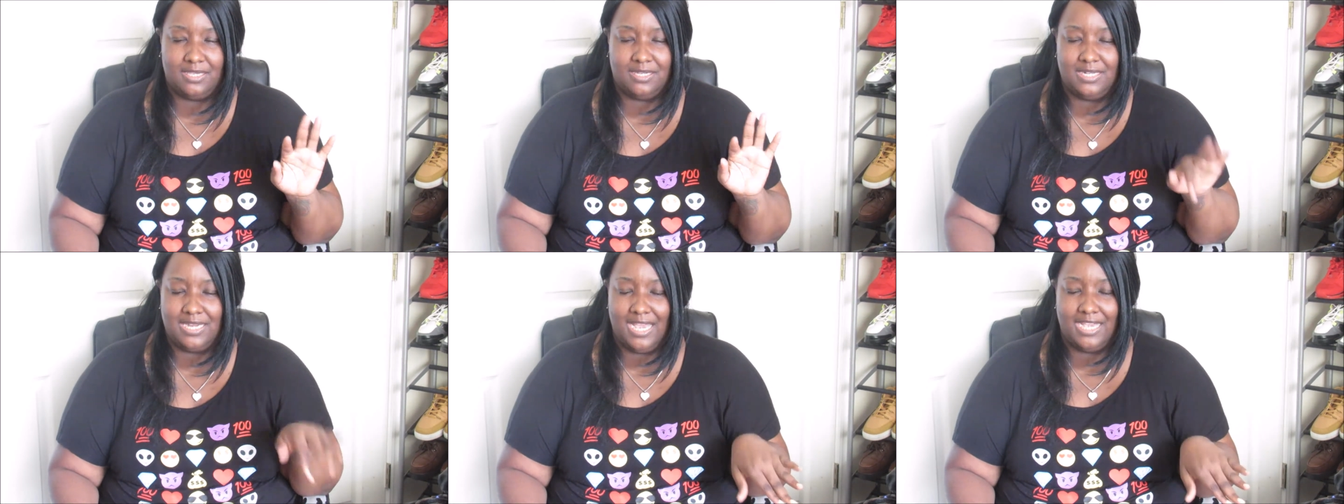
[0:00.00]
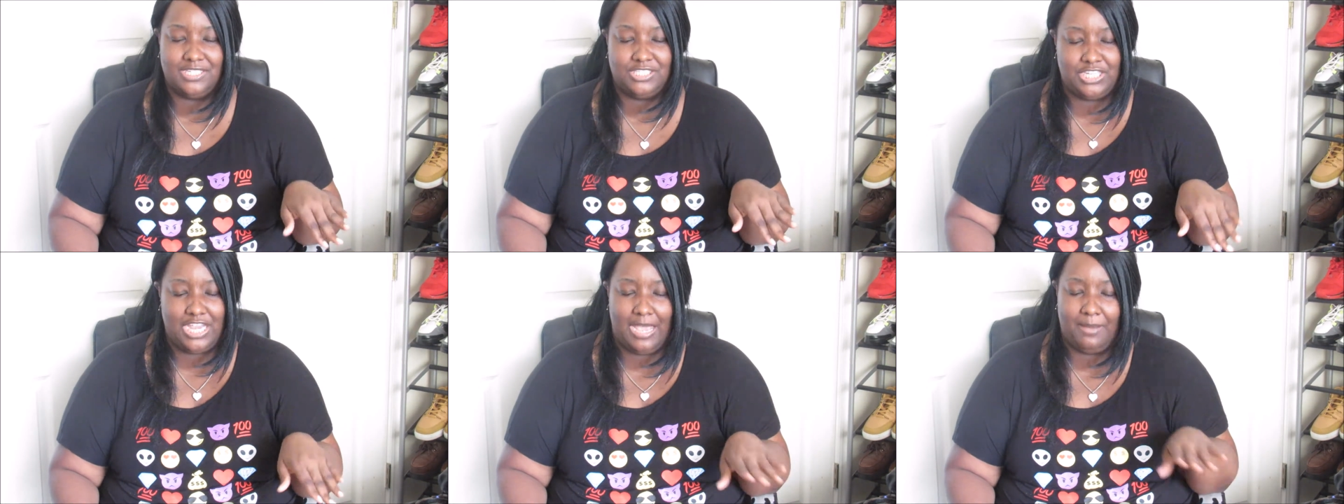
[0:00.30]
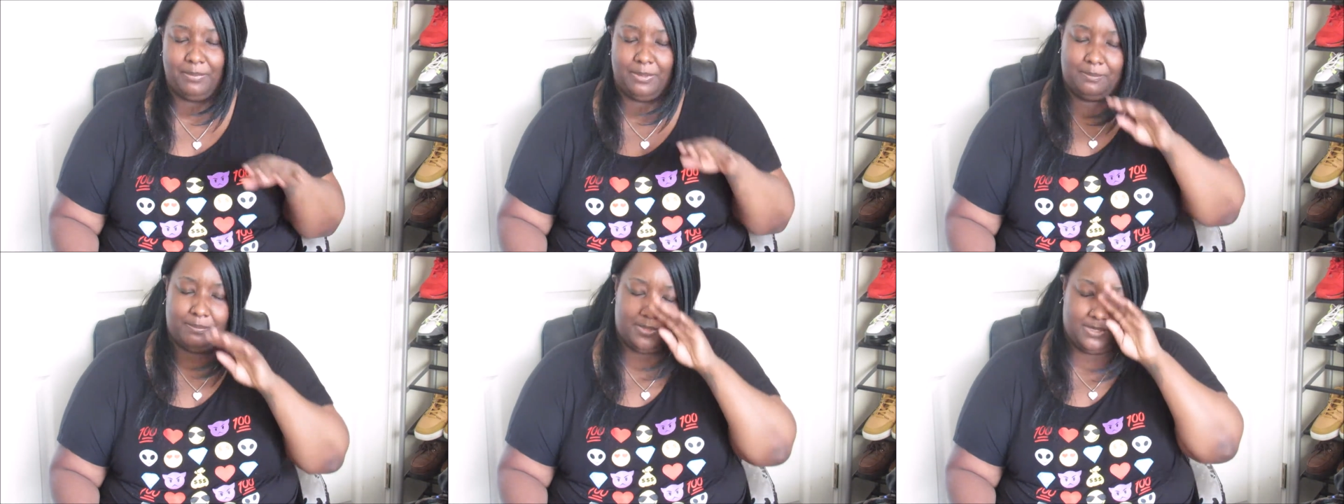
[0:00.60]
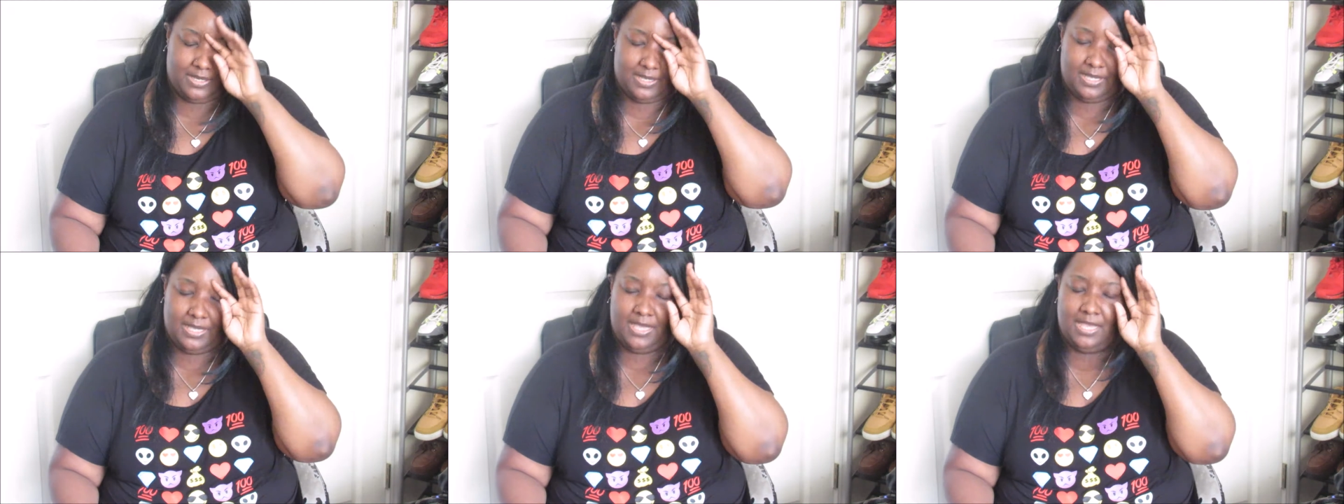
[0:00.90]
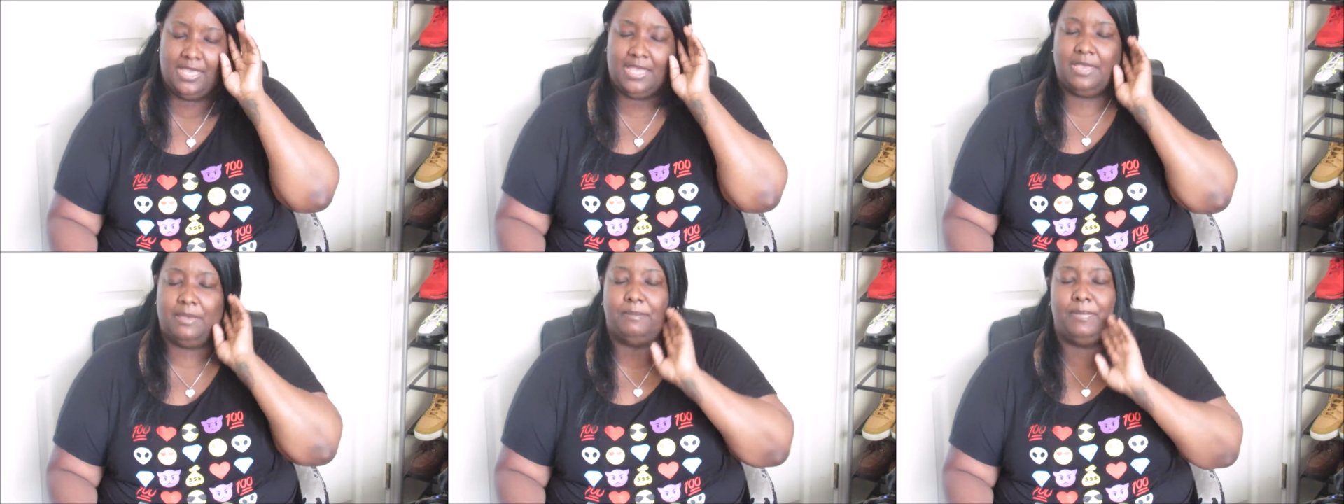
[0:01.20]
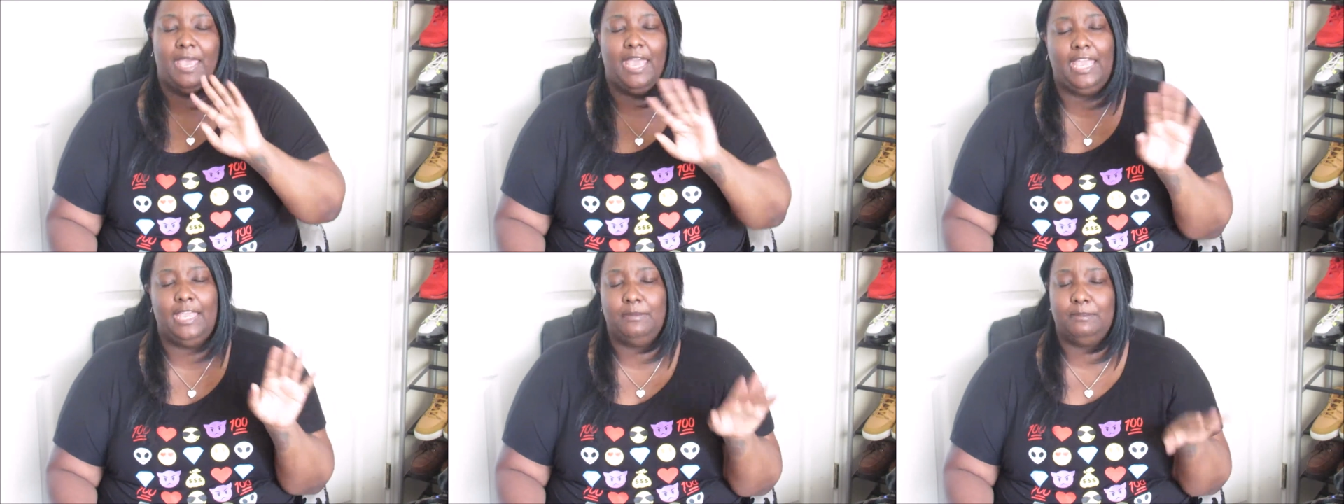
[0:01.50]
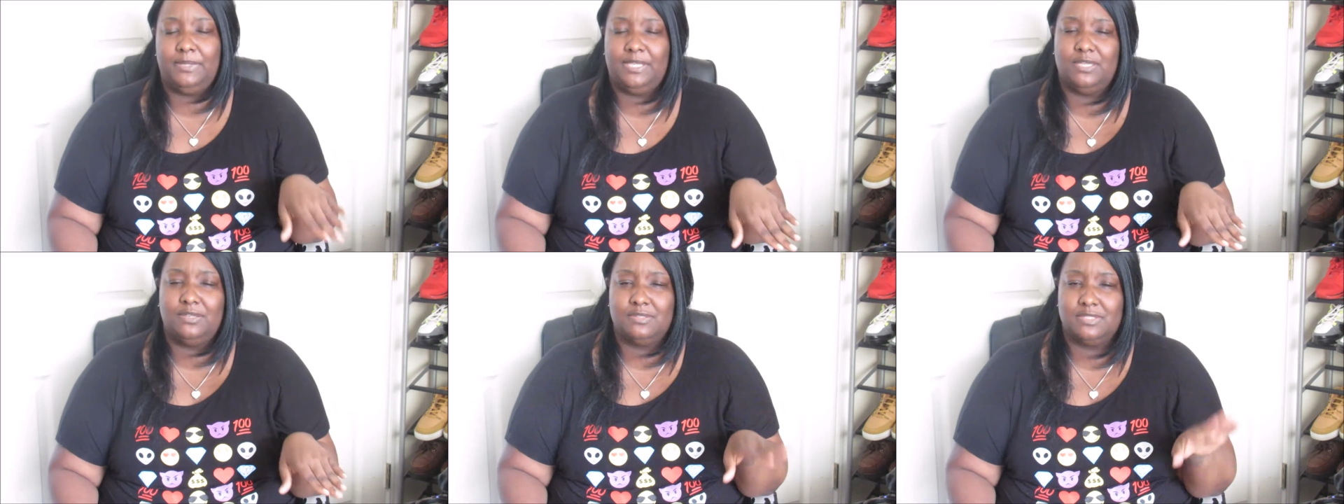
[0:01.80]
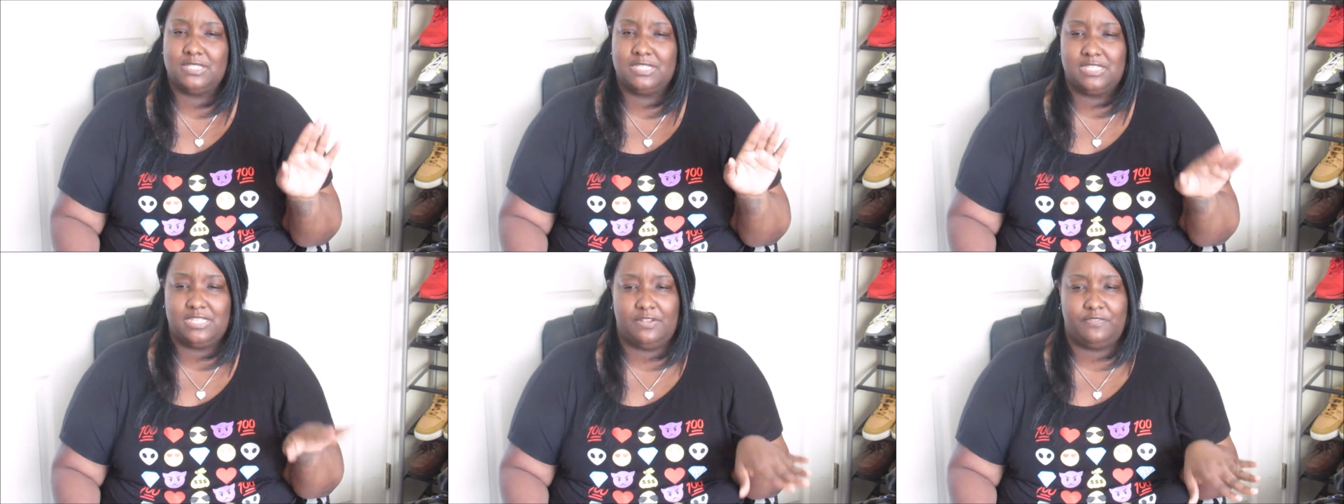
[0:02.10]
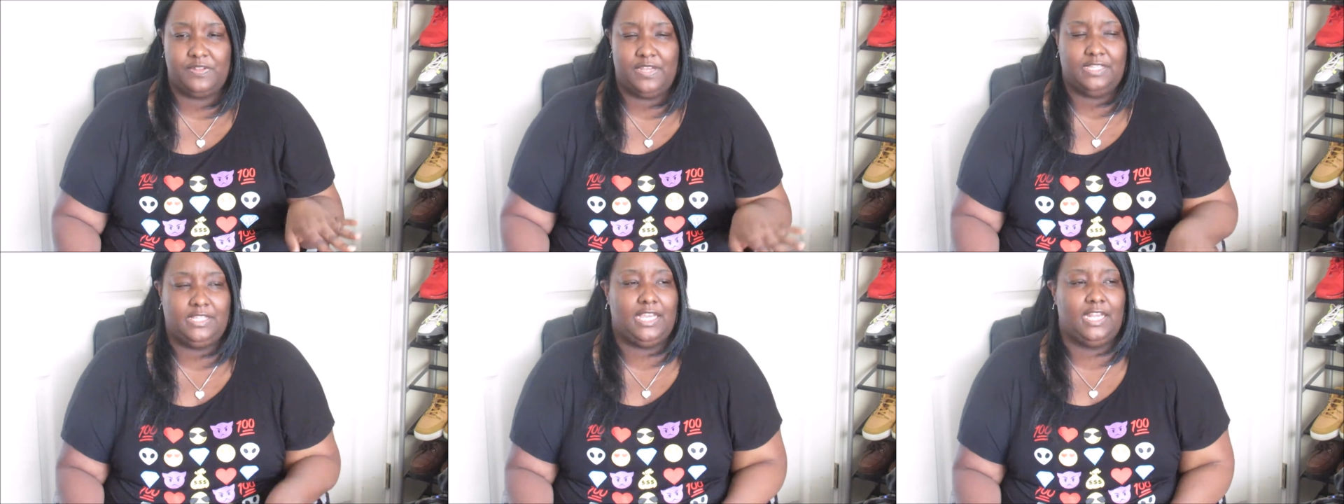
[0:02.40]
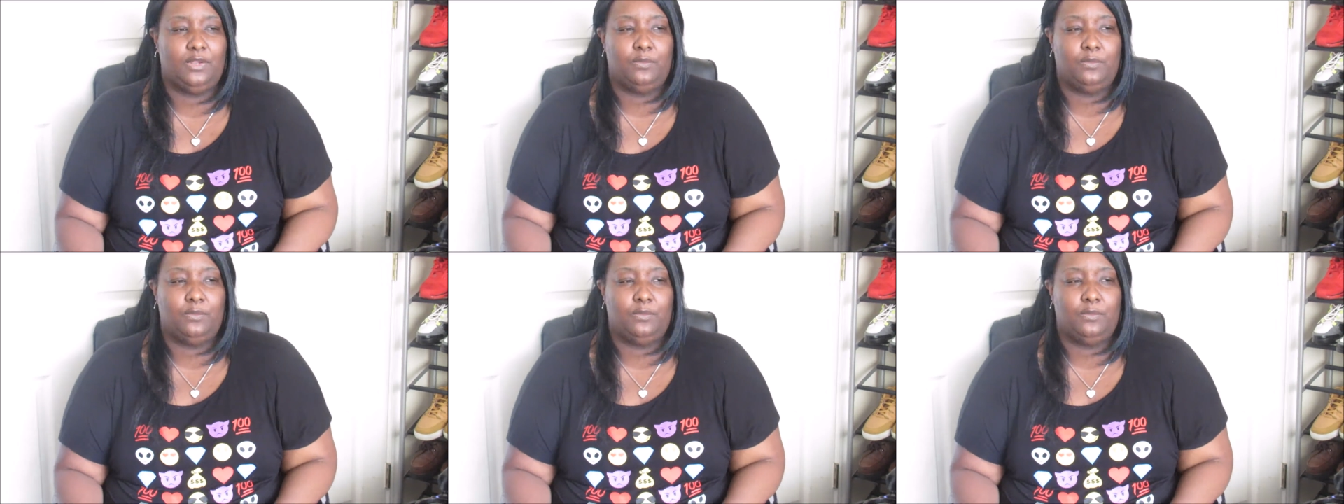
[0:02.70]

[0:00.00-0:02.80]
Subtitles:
not shopping, but paying bills and stuff like that,